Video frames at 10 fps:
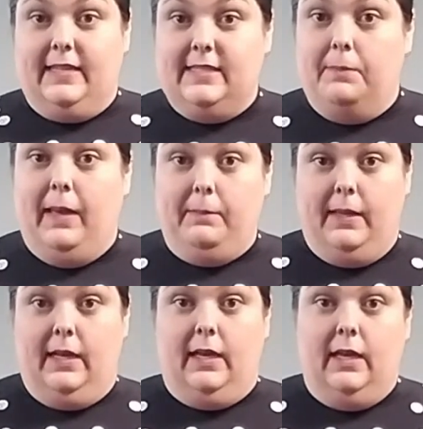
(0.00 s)
next up I'm
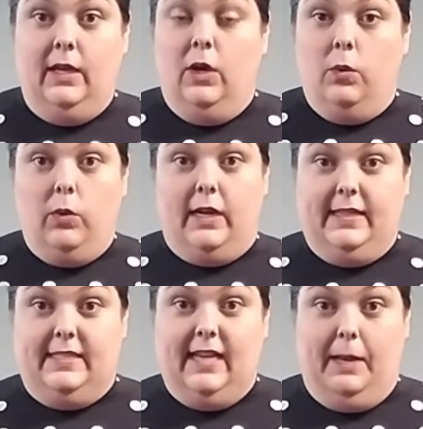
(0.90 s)
going to work
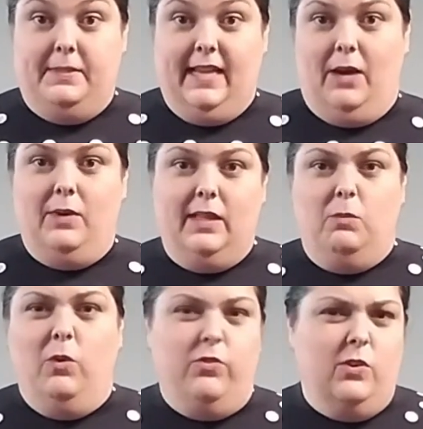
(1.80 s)
at the top down, and
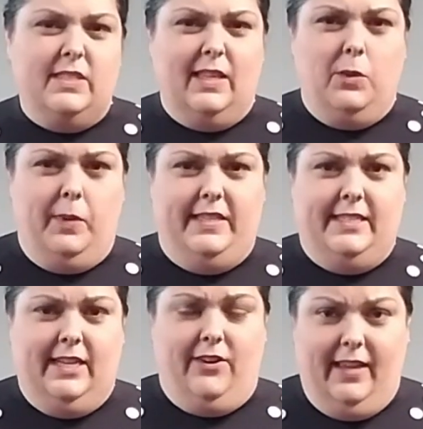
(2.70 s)
then we'll focus on the
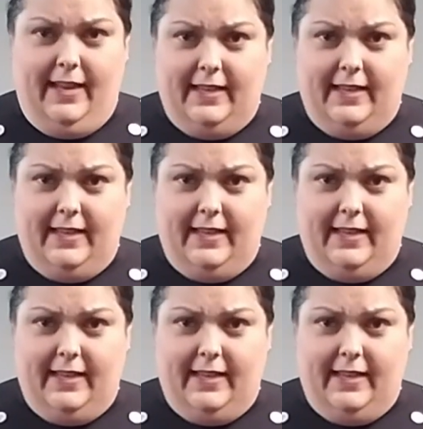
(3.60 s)
waist area